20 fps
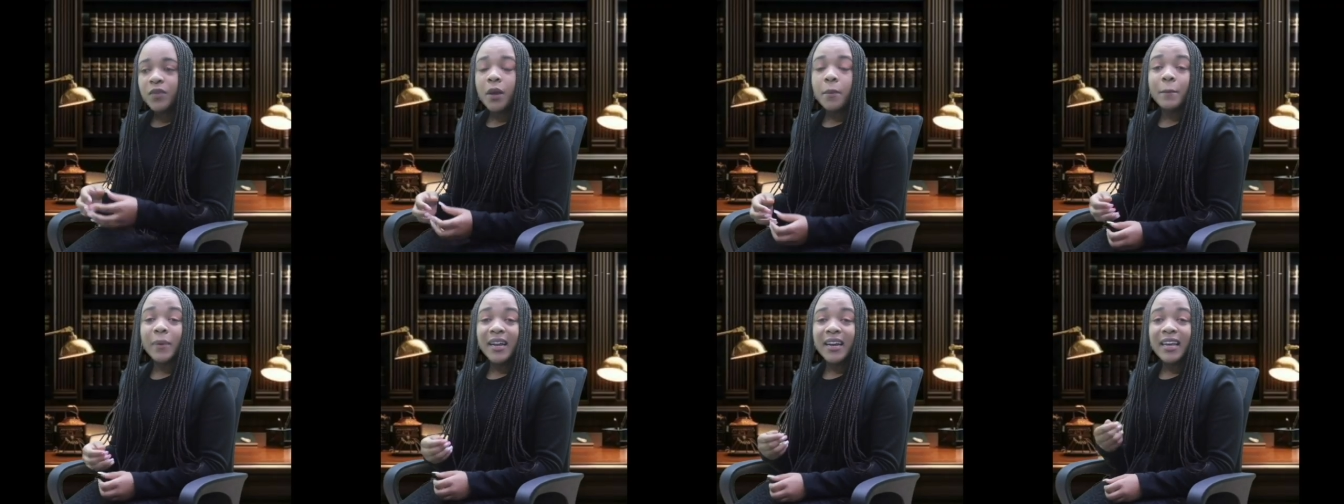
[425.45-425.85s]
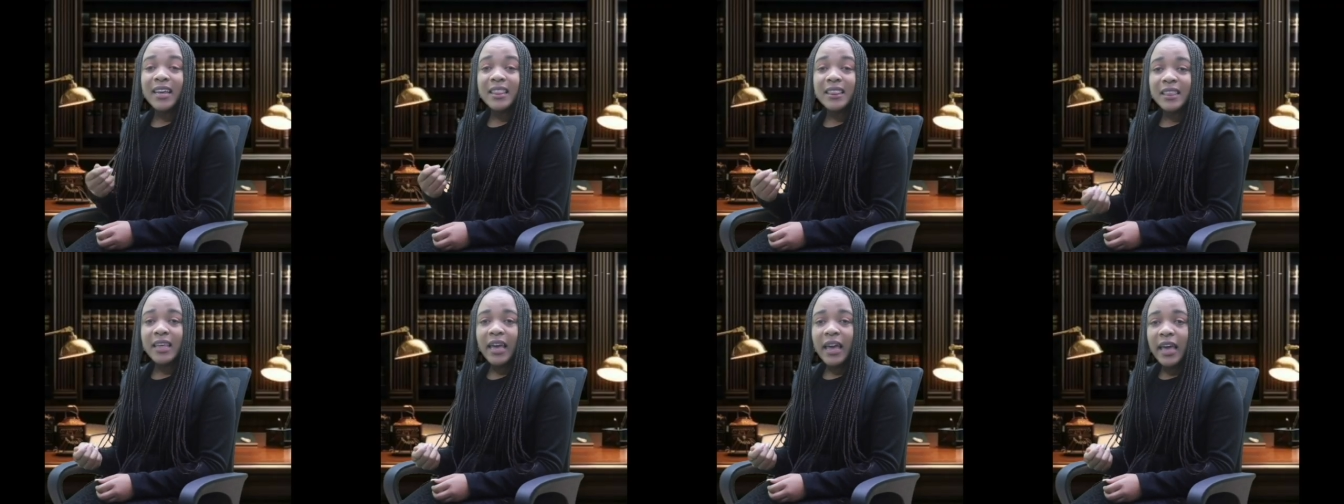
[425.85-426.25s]
but
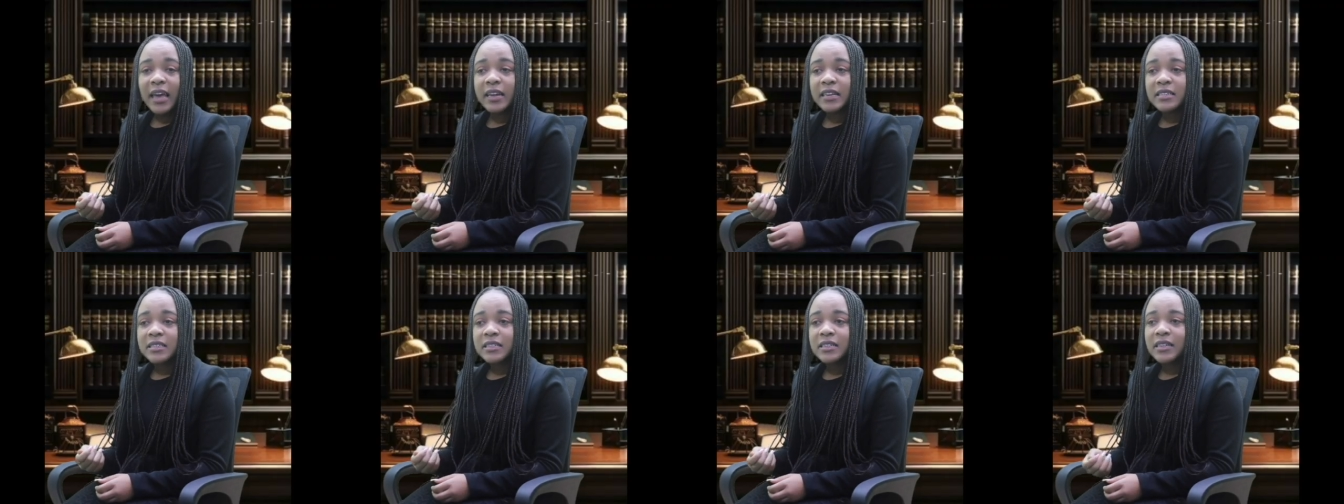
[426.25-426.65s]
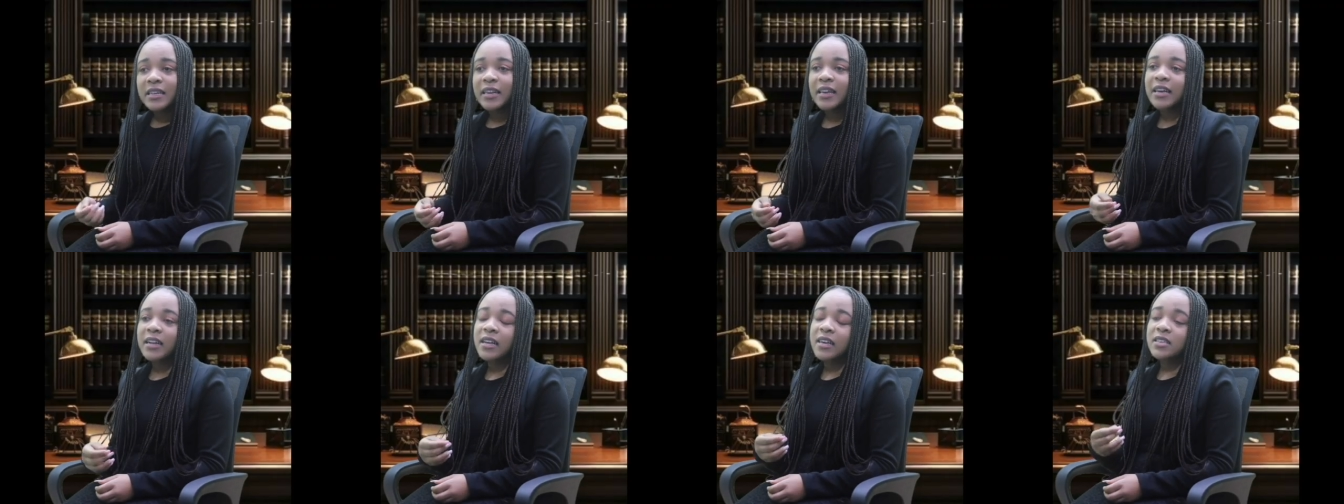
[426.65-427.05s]
in the end,
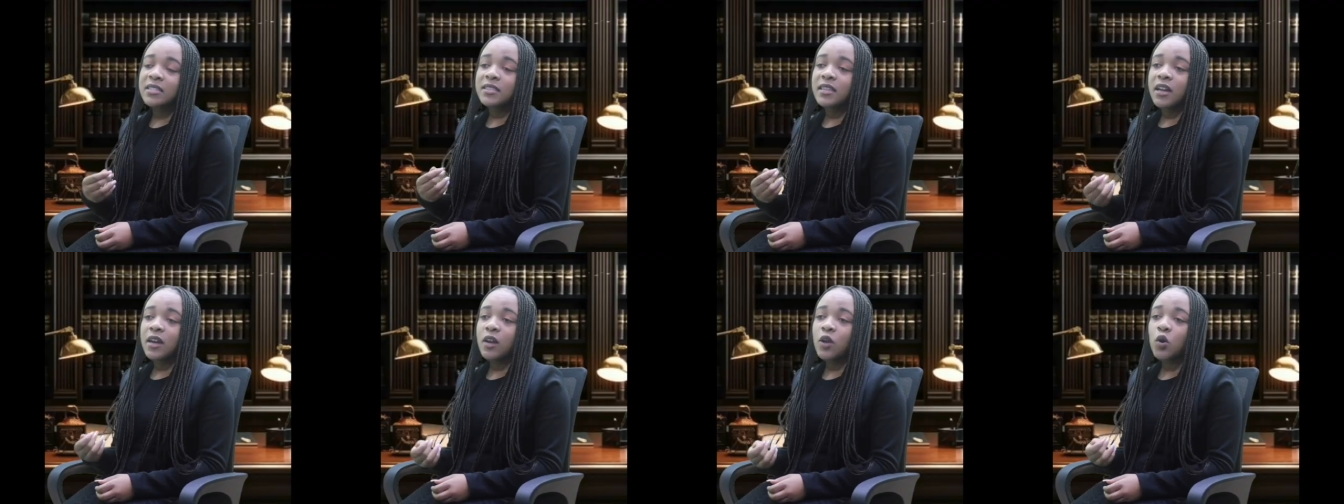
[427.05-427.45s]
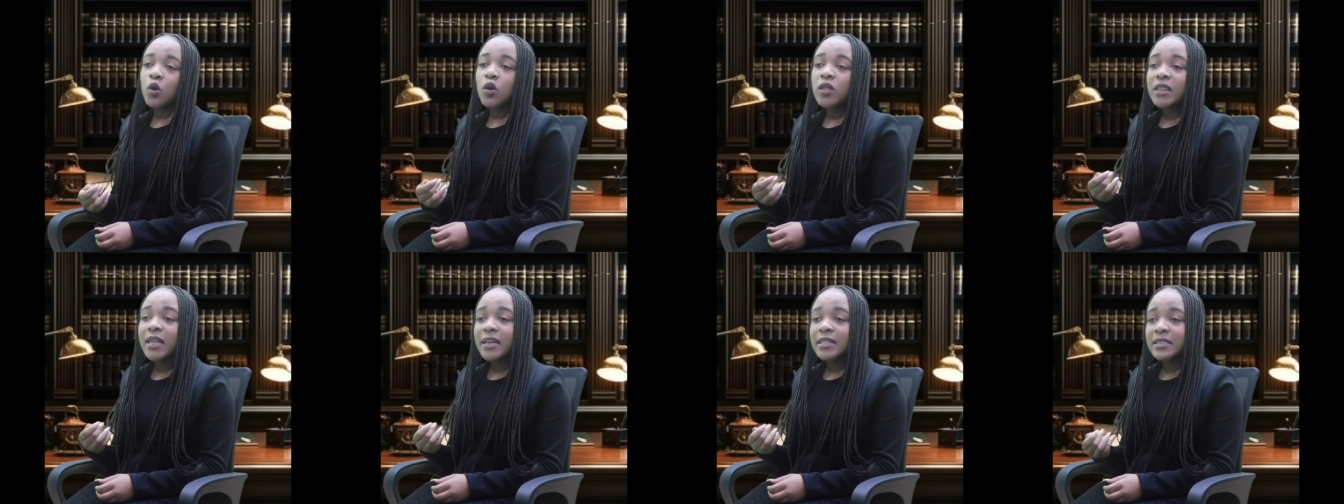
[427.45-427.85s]
it is the law
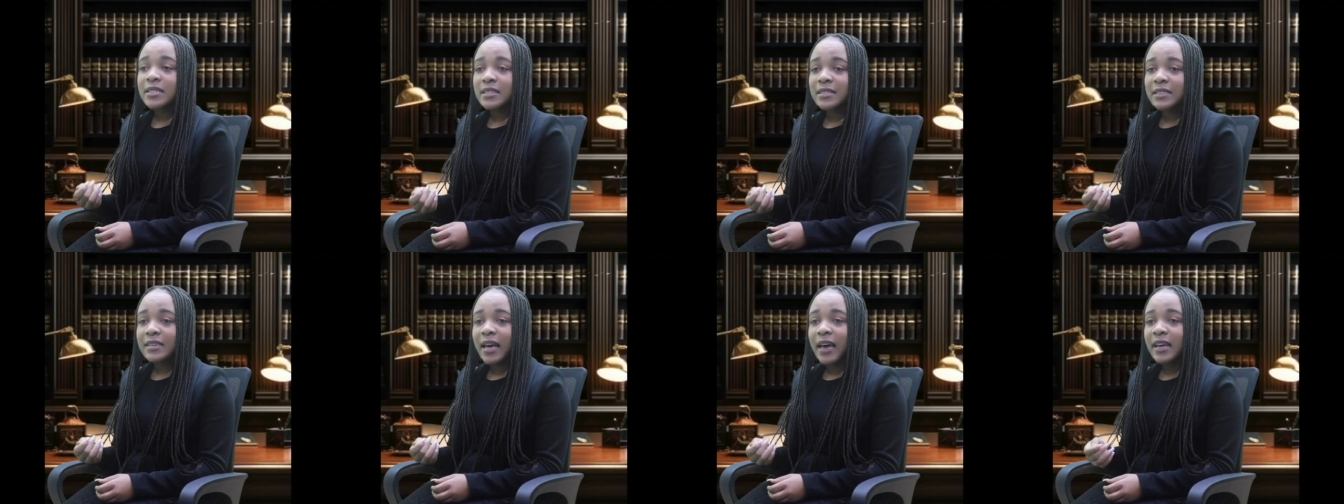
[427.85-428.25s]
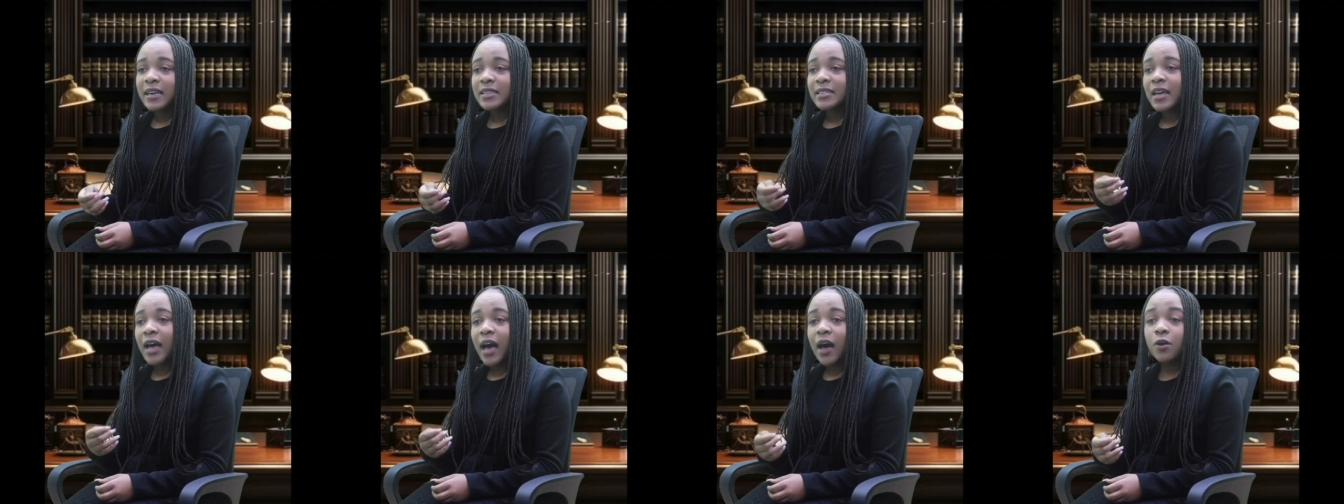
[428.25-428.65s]
that decides
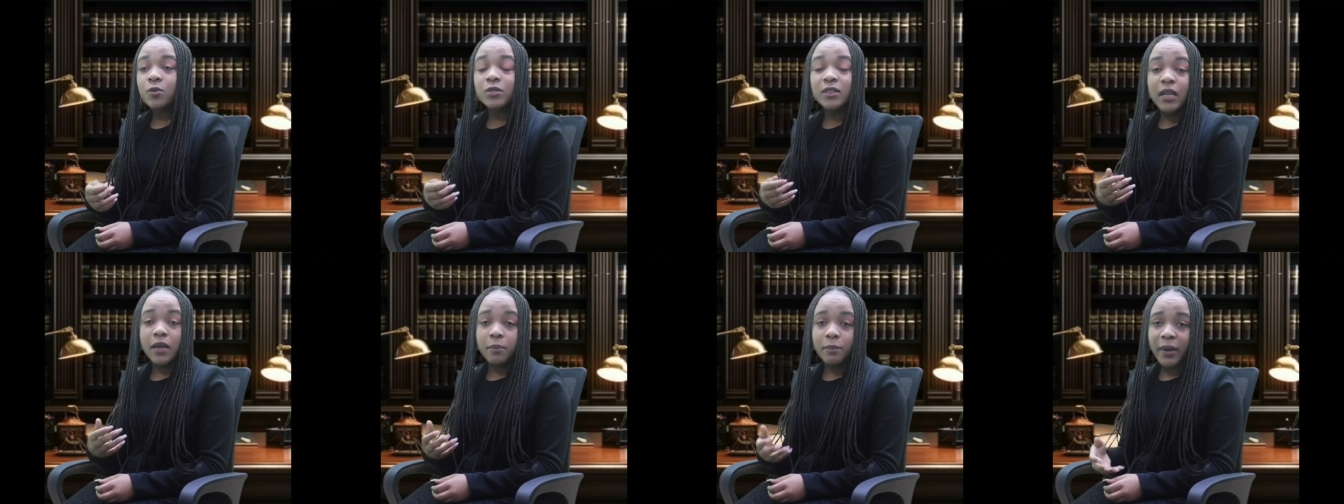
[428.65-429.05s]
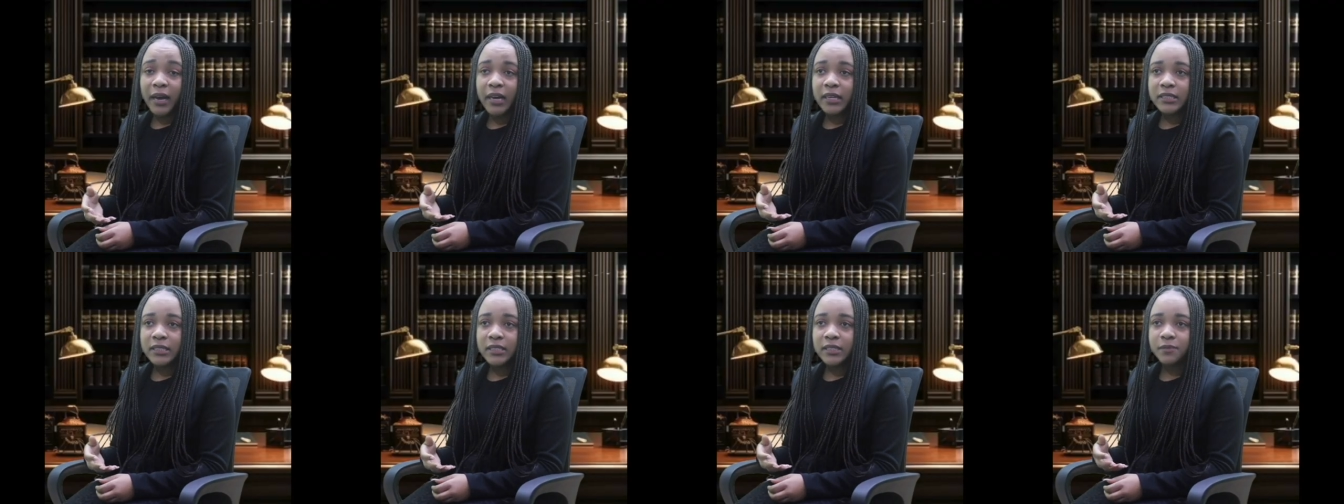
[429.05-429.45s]
how they
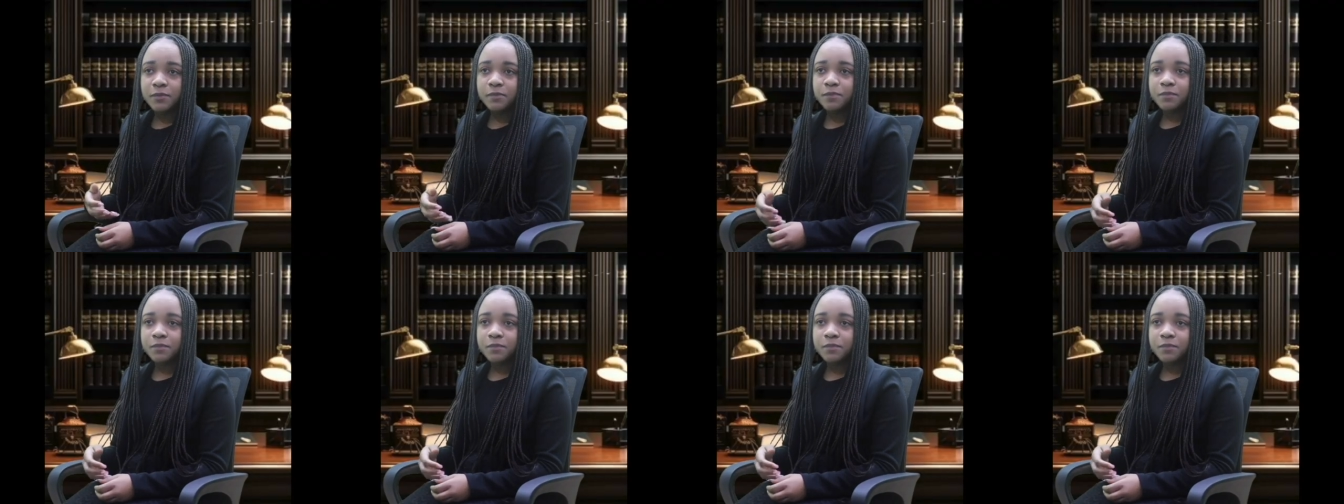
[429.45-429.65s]
part.